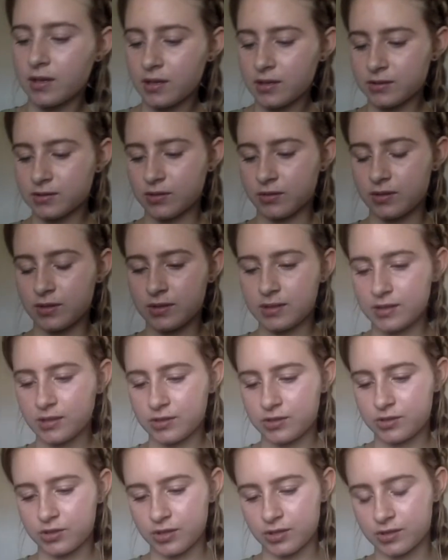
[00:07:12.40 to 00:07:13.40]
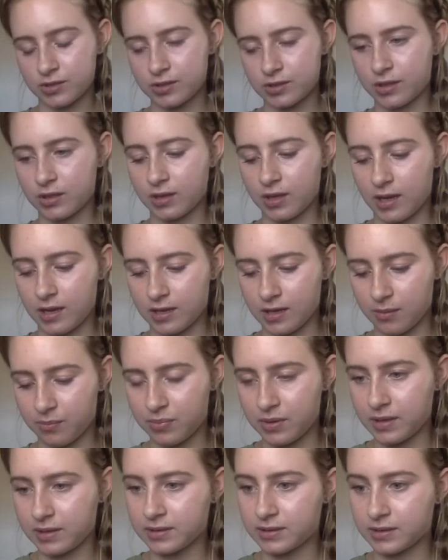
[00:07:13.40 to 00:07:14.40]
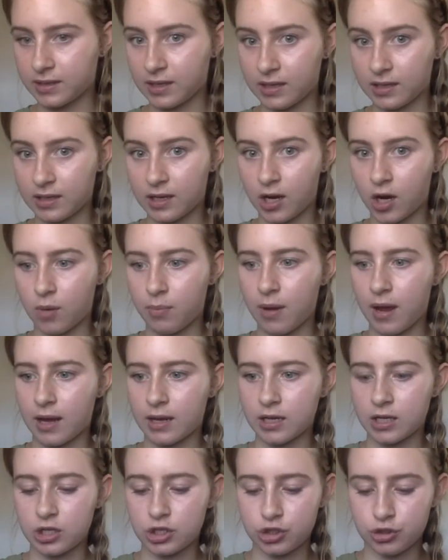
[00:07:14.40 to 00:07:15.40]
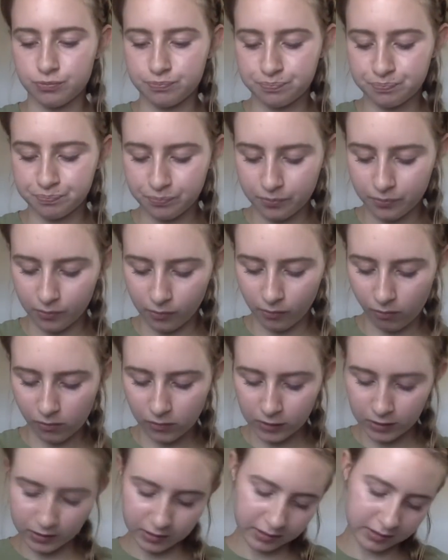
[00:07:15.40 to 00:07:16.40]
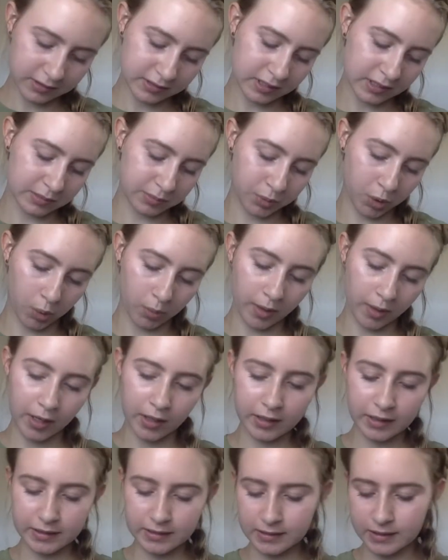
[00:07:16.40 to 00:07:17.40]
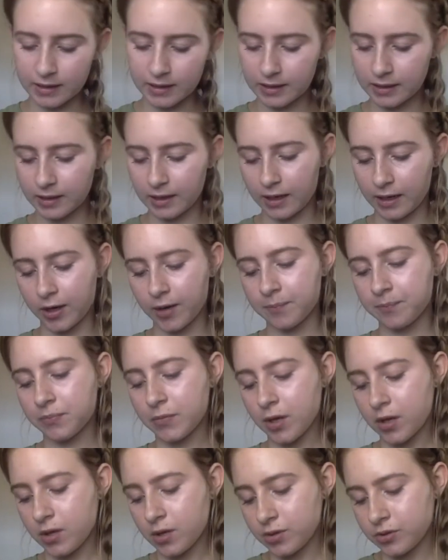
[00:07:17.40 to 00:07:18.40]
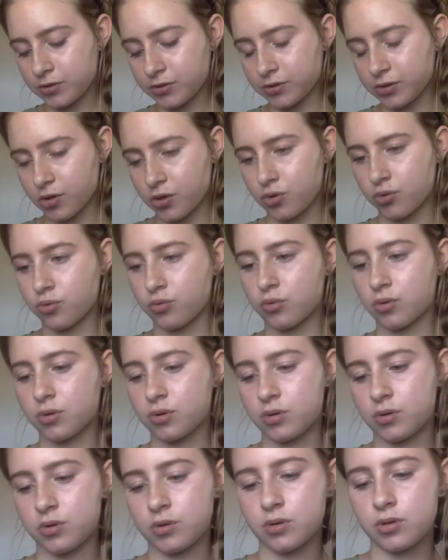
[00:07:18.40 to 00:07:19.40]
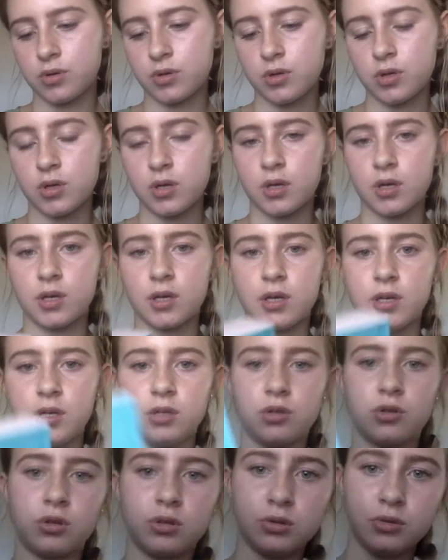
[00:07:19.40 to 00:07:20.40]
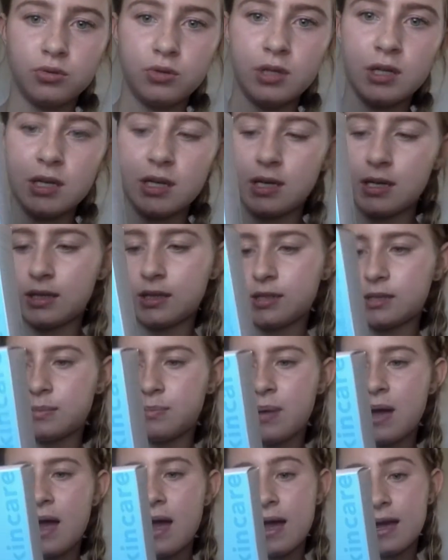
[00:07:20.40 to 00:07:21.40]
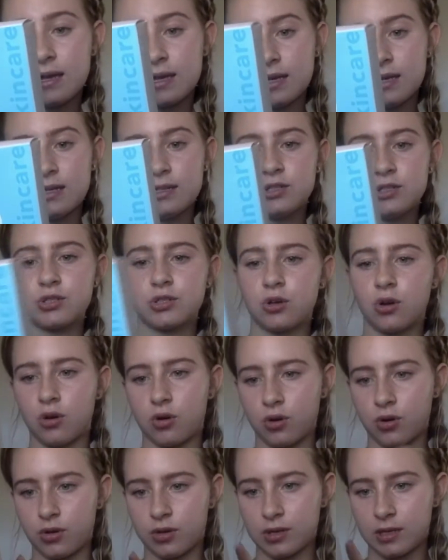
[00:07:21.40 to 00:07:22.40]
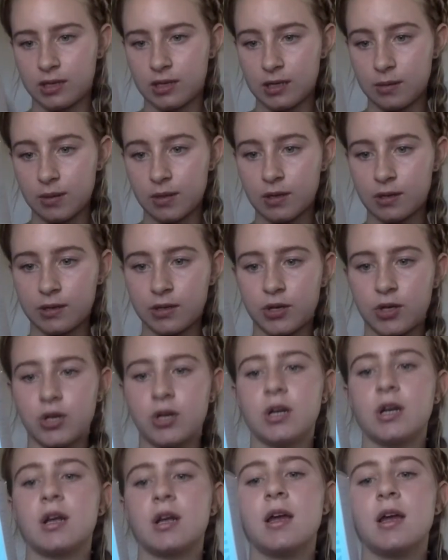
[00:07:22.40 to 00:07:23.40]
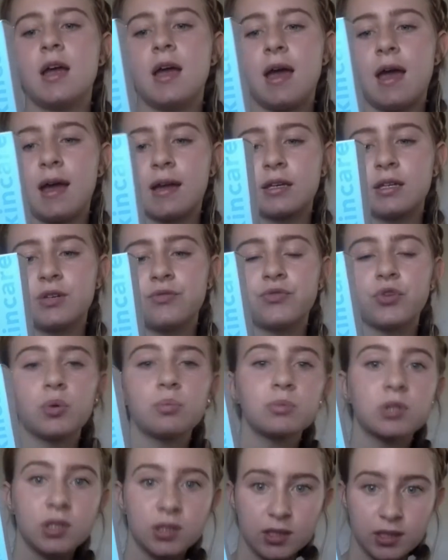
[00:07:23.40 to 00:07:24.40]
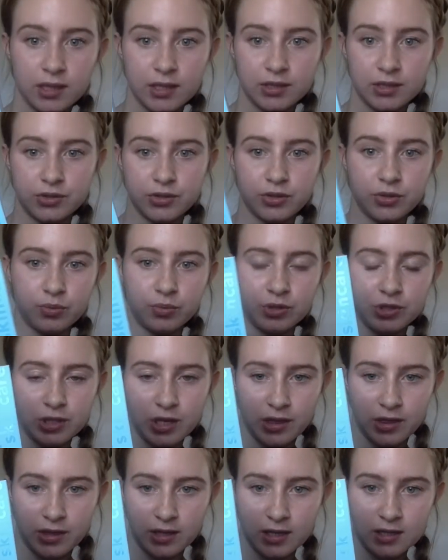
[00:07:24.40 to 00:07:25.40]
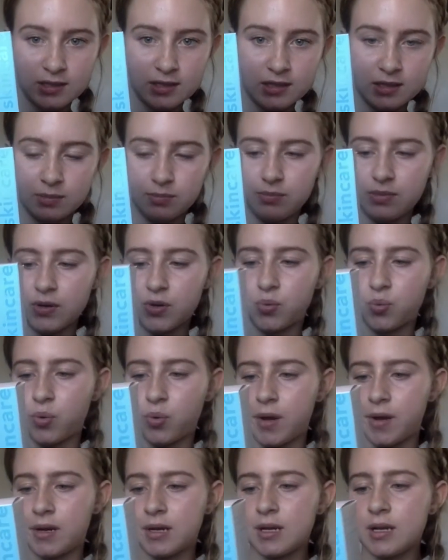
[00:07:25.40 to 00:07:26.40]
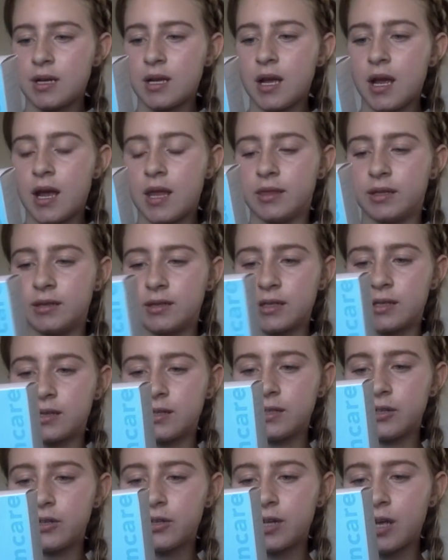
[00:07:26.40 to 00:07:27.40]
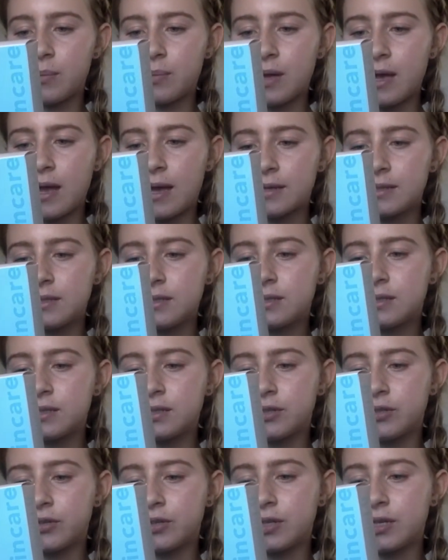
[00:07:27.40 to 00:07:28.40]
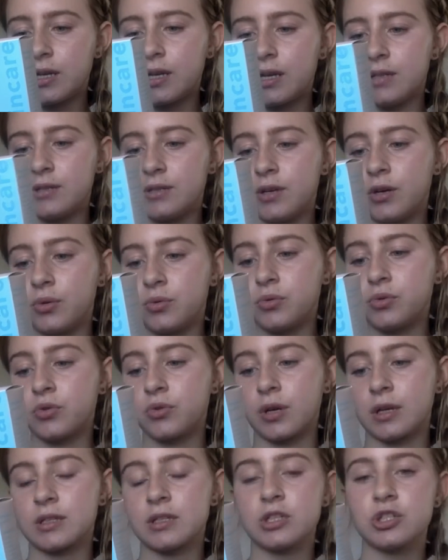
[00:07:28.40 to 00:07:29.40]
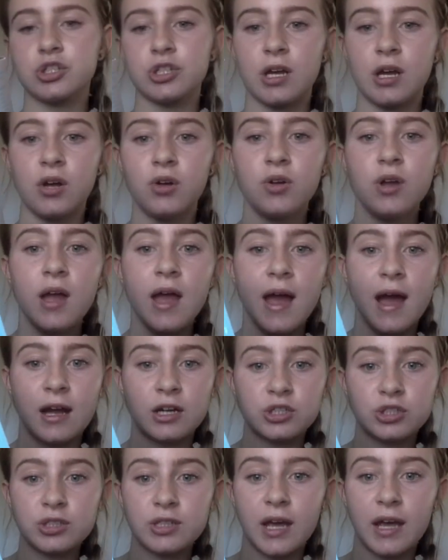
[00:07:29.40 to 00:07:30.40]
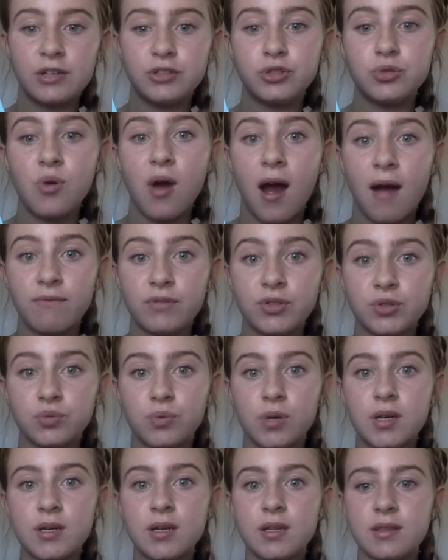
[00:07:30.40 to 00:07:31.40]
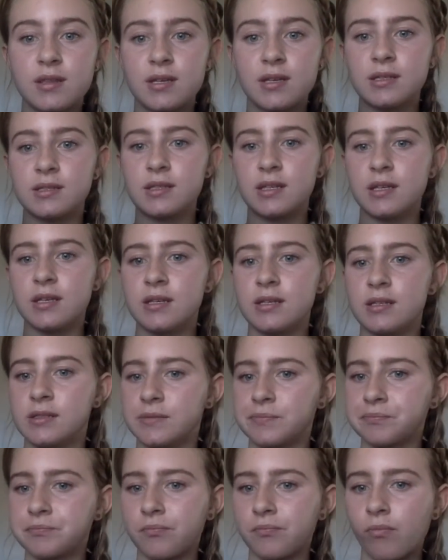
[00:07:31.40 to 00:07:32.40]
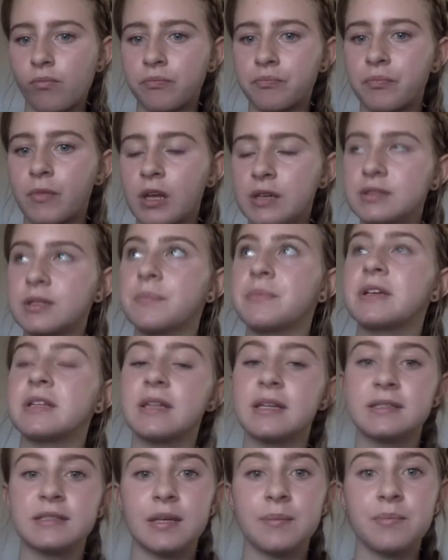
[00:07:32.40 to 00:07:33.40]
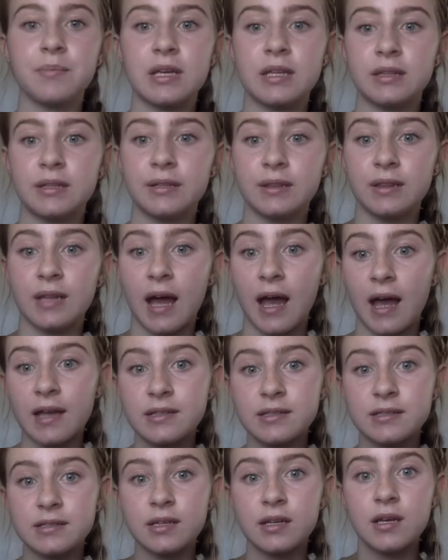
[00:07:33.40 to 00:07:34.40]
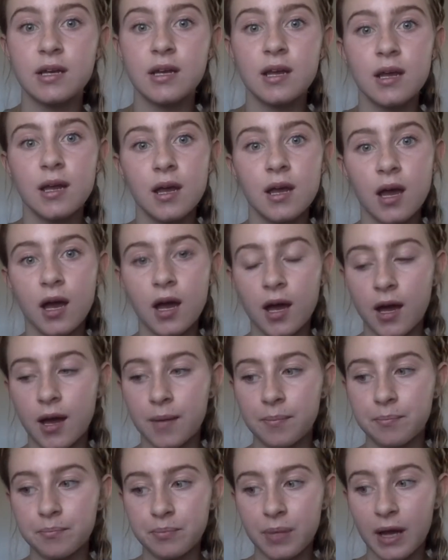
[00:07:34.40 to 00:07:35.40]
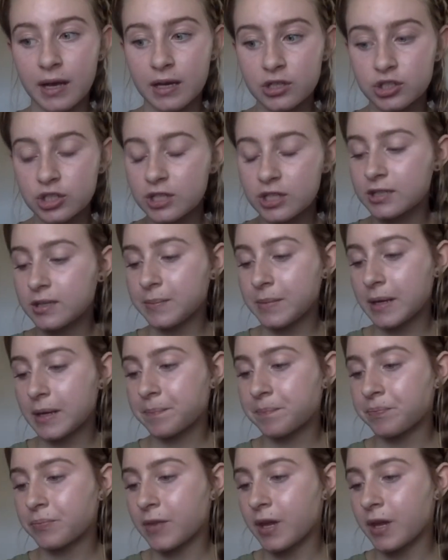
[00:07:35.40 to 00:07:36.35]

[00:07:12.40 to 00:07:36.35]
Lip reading: So this is just like a big skincare package. It says probiotic skincare. So included in this package are the Keep It Clear Acne Foam Cleanser, which I think is this big one, and then the Clear It Up Acne Clearing and Tone Correcting Gel. Actually, I do have this one. This is something they sent me in the last package they sent me.